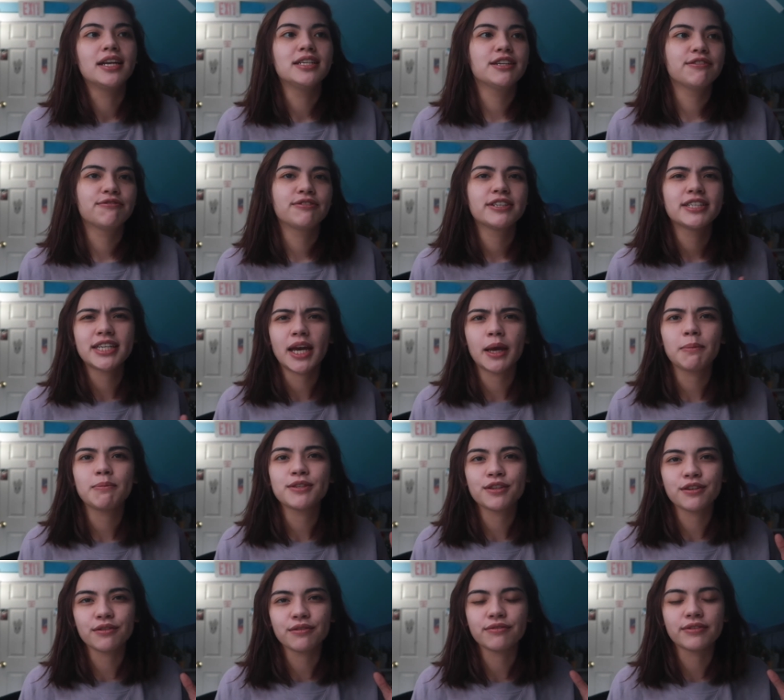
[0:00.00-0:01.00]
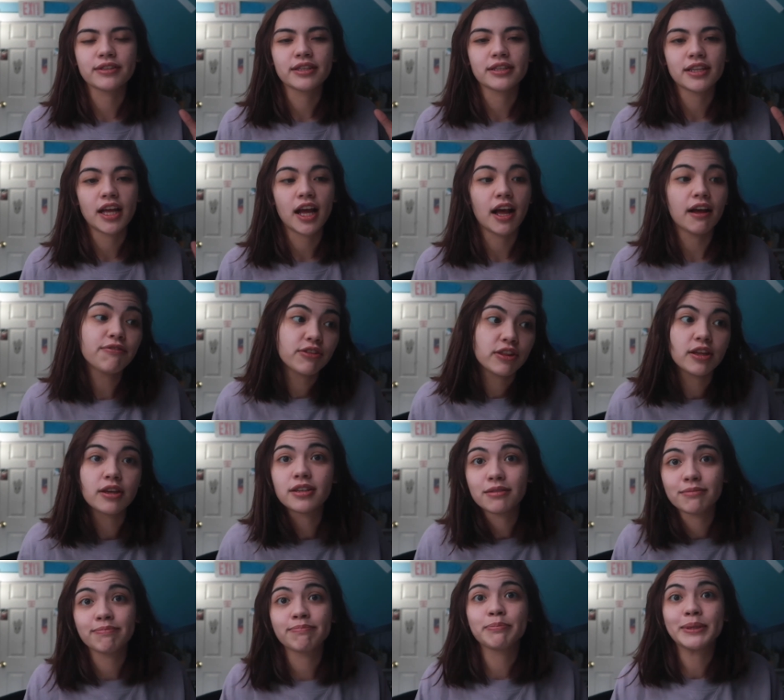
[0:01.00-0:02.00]
different types of
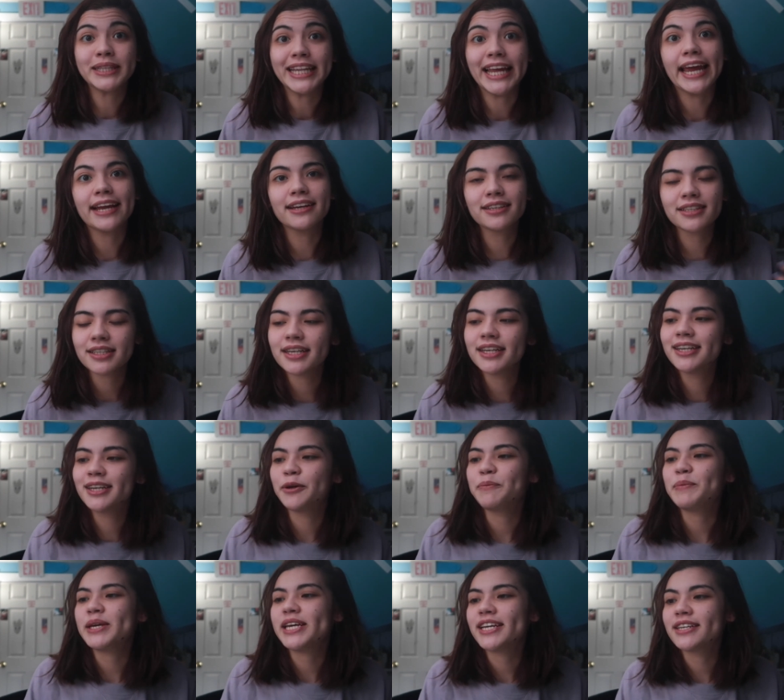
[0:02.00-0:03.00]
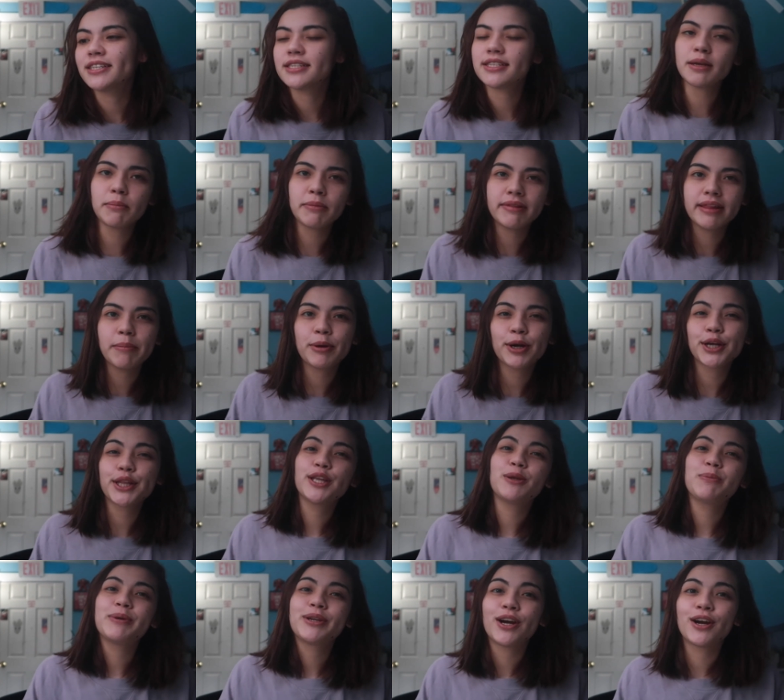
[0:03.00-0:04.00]
the plant because some of them are a
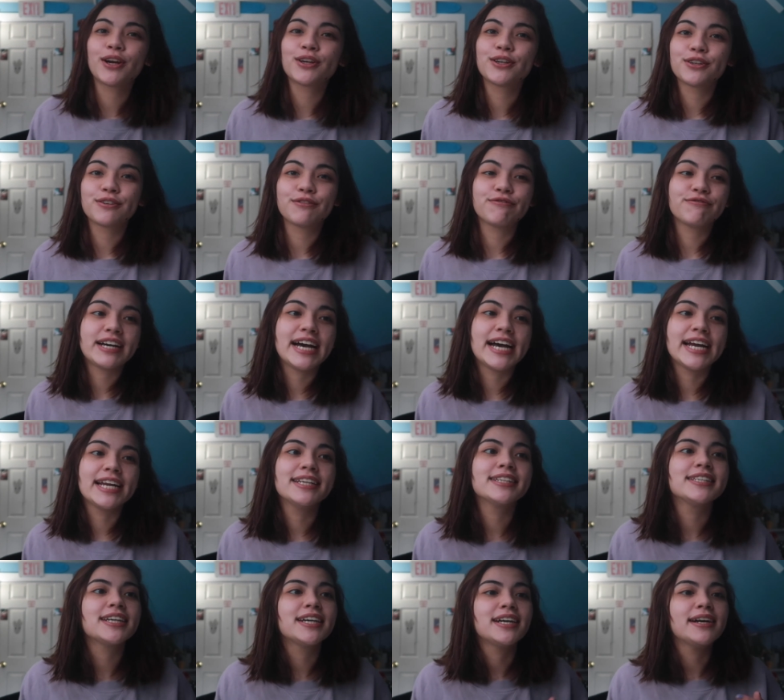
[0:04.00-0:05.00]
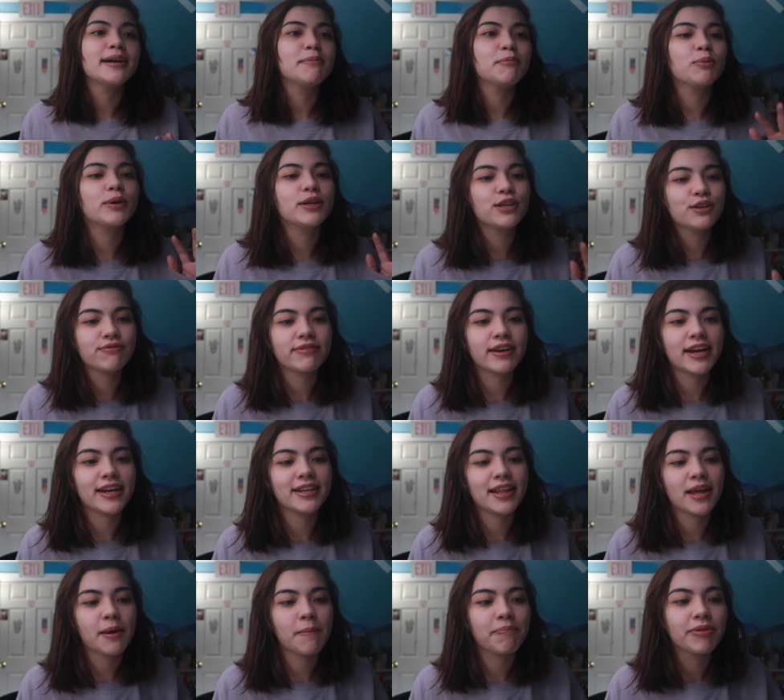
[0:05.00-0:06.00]
little bit harder to find, but when you
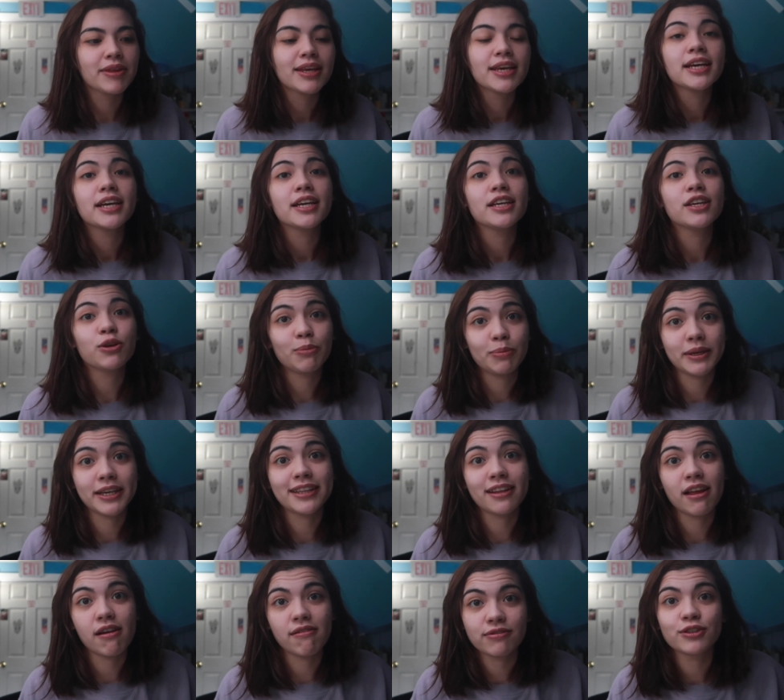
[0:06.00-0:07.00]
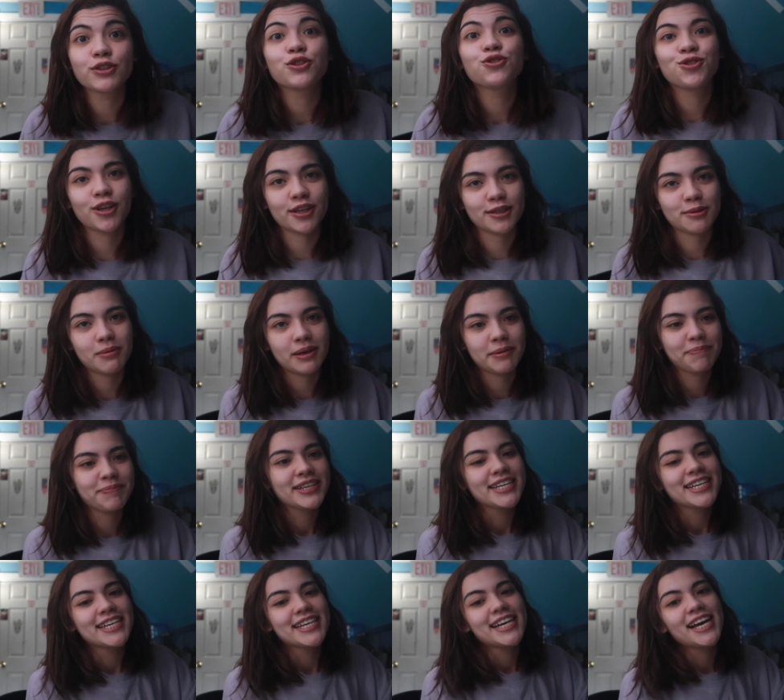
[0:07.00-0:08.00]
find them, you'll be in love, trust me.
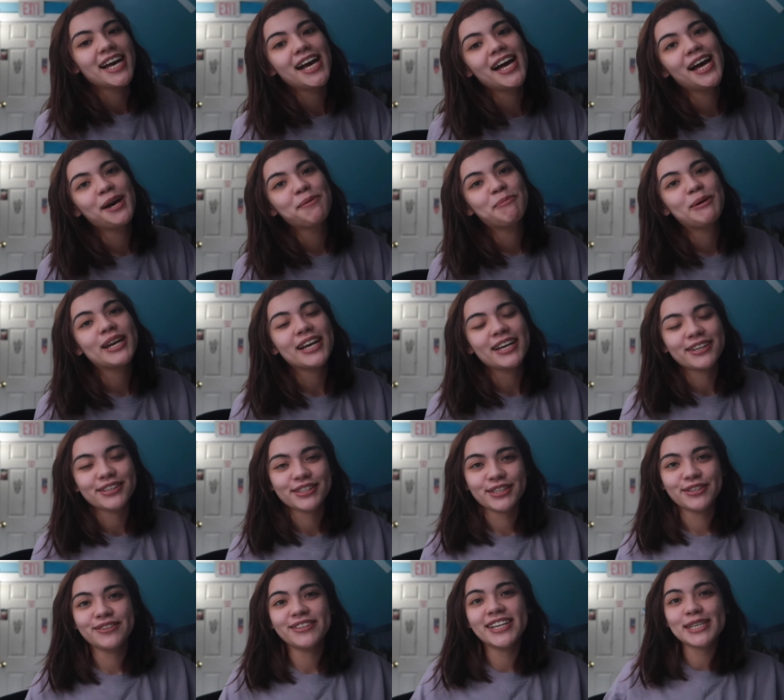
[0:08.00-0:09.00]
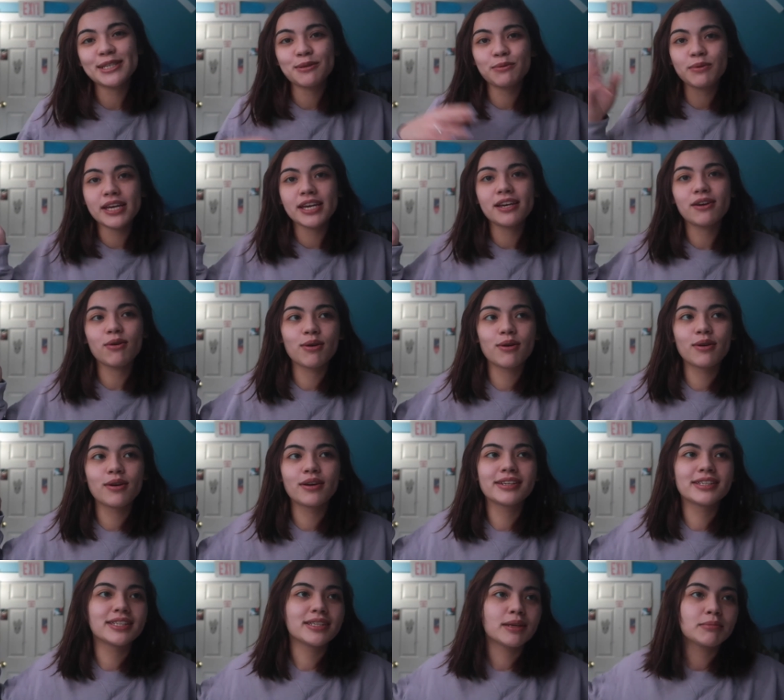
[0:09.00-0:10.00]
But I'll see you next week
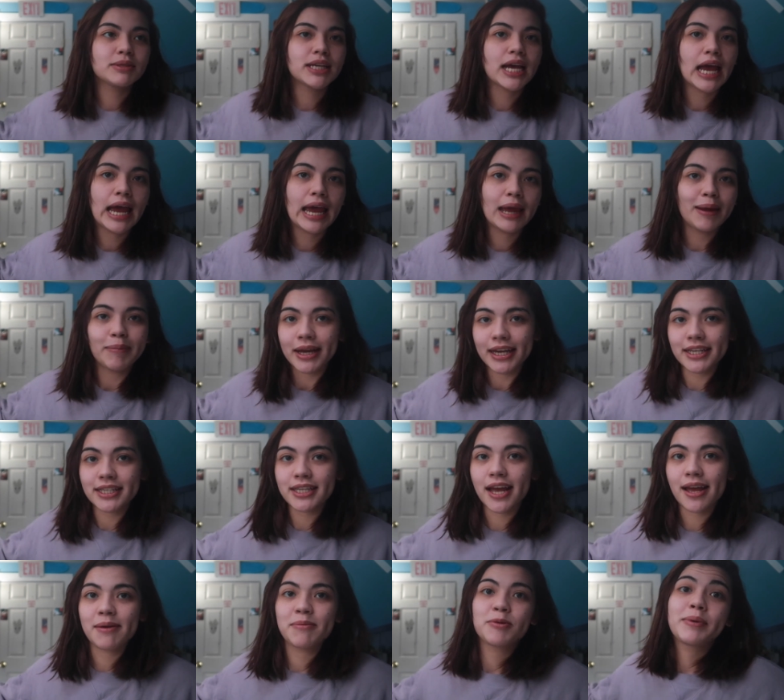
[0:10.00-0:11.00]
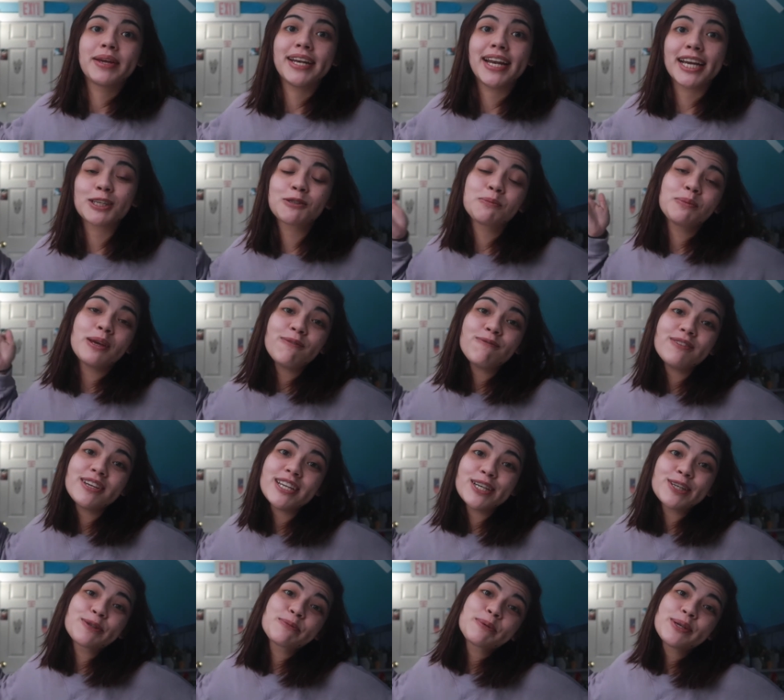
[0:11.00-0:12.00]
or sometime next time when my next plant
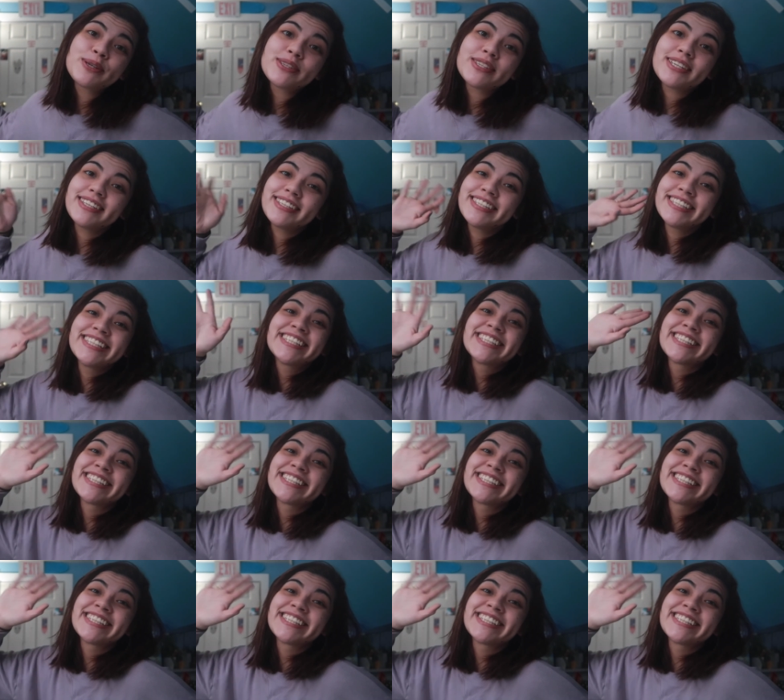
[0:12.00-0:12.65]
video is posted,